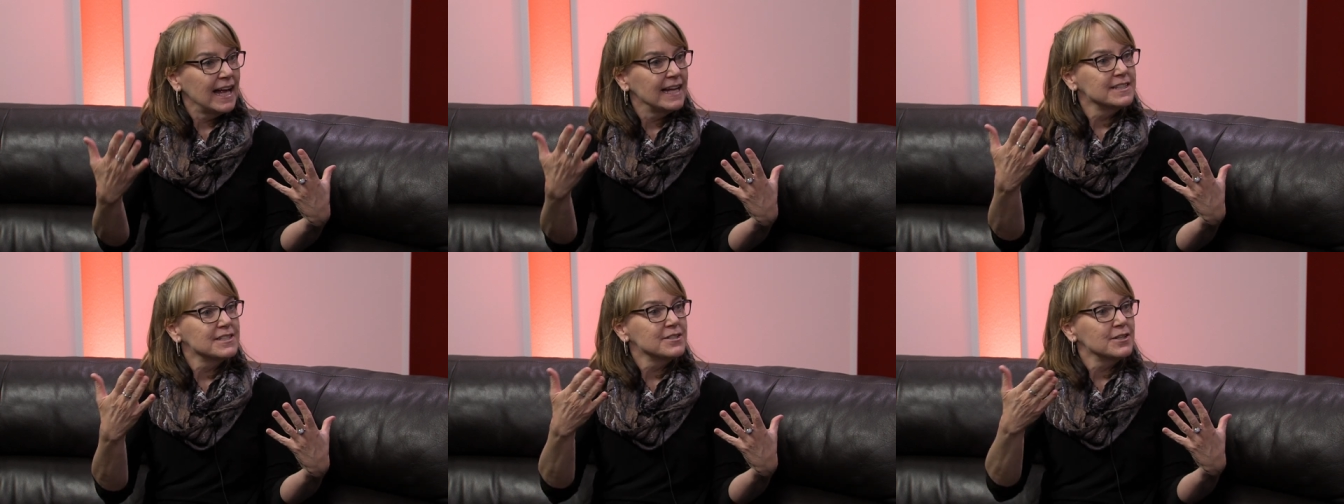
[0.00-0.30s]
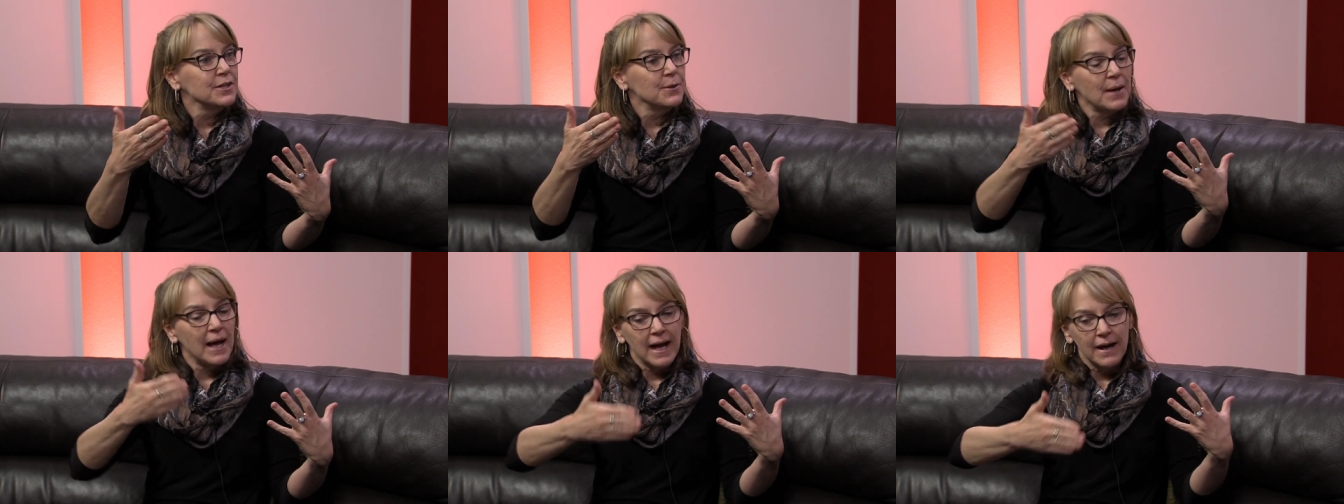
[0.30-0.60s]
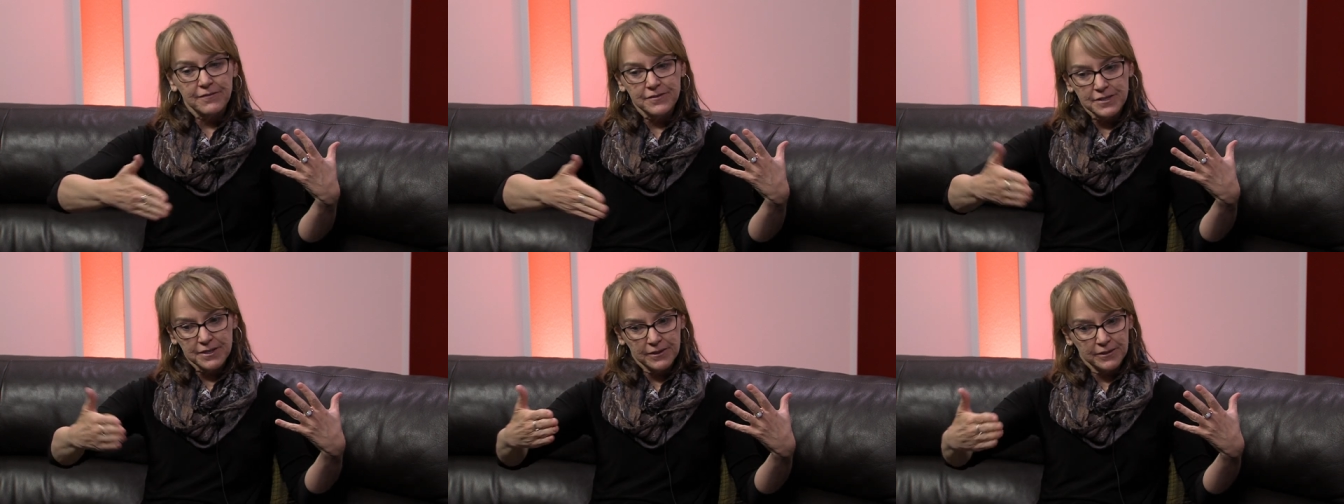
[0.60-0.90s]
and so you
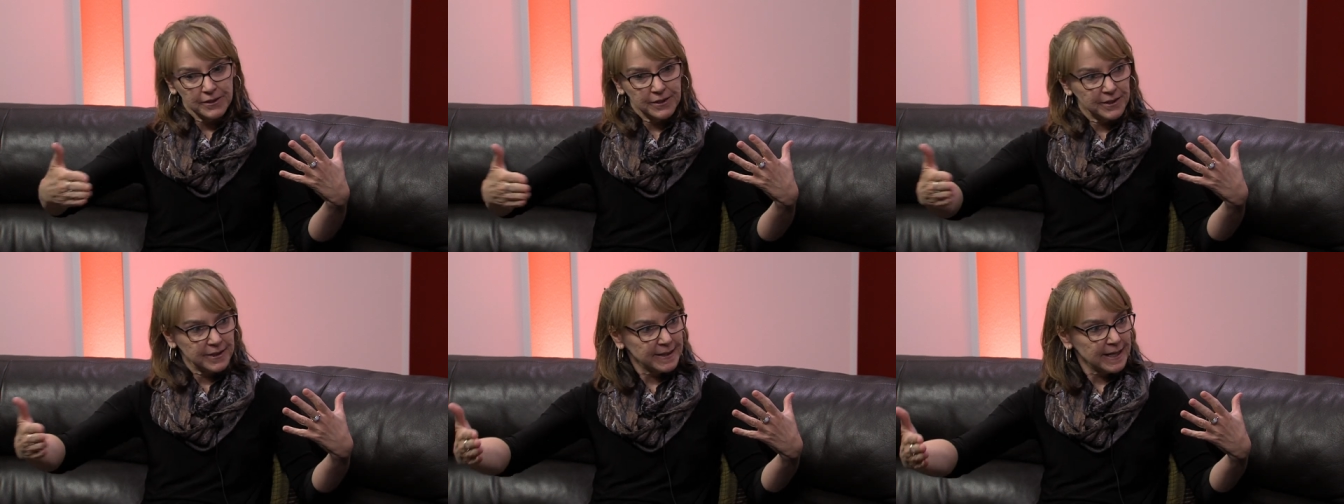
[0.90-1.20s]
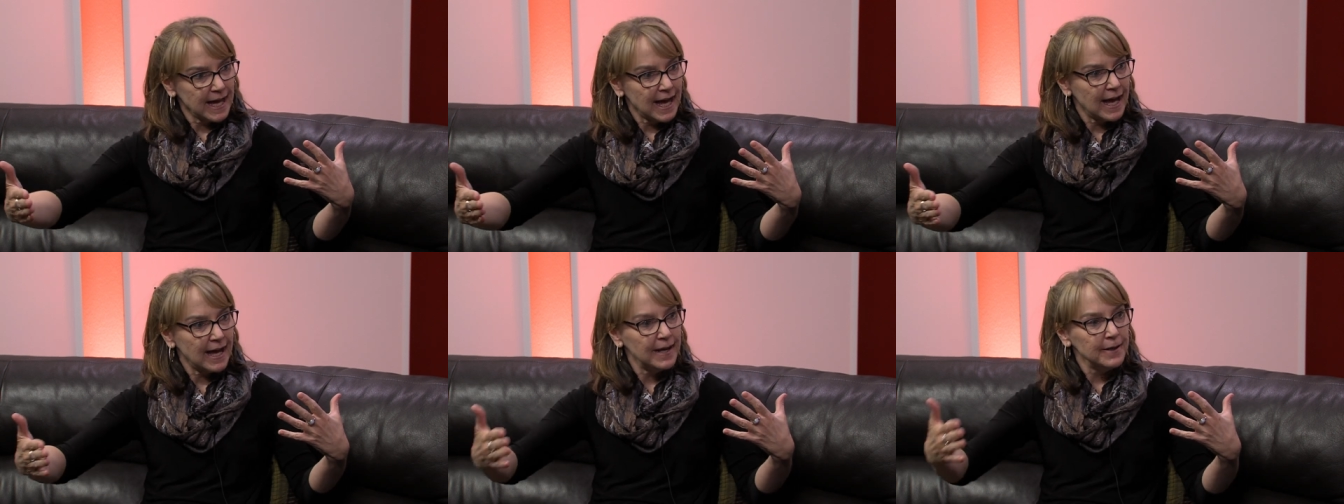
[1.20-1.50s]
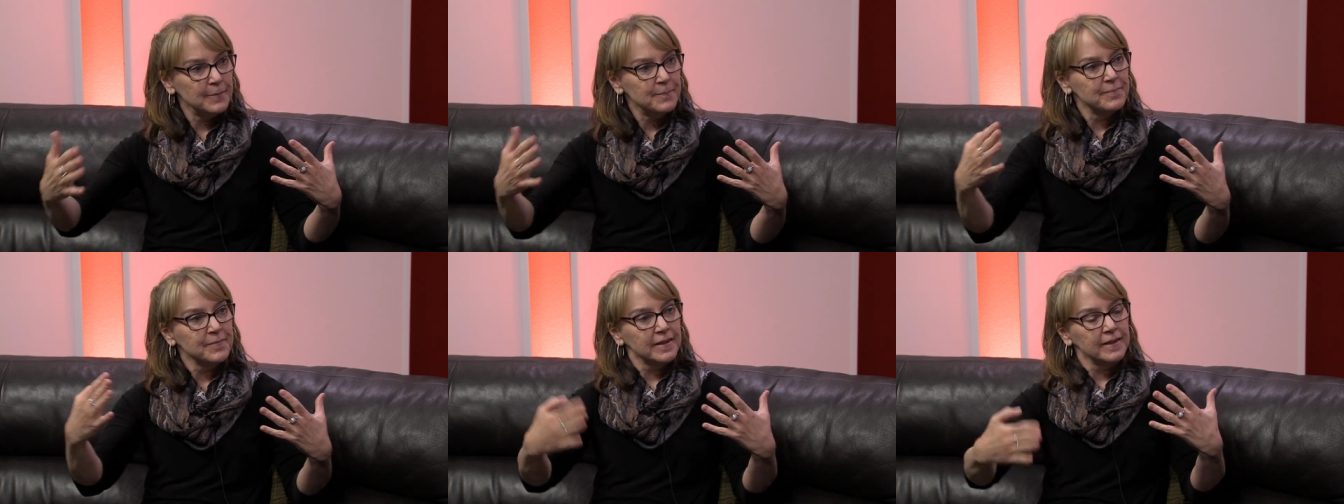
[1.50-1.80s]
yes. have to look at
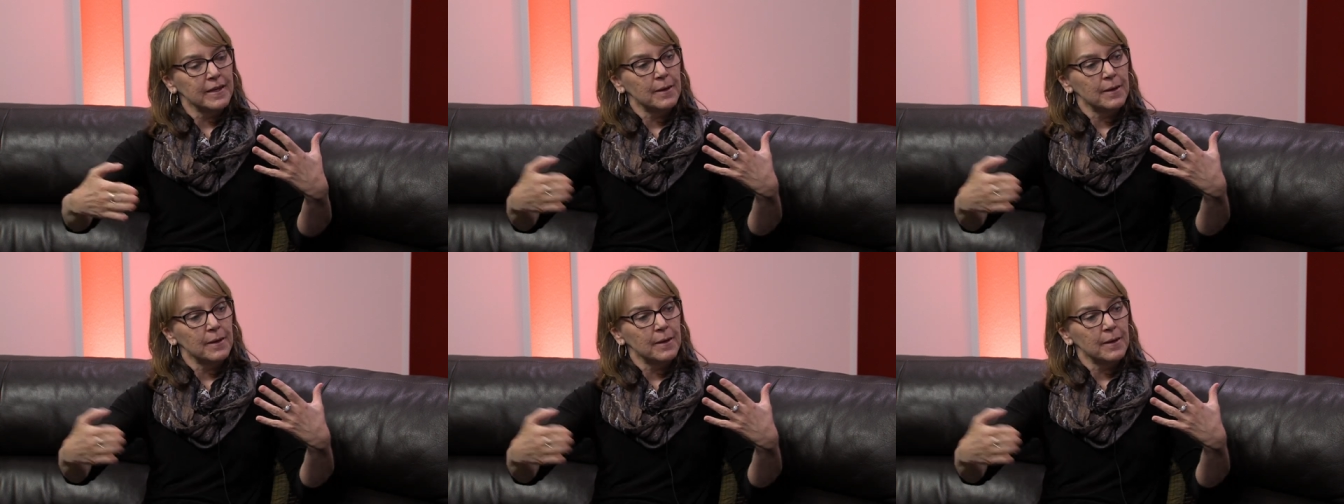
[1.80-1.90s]
yes.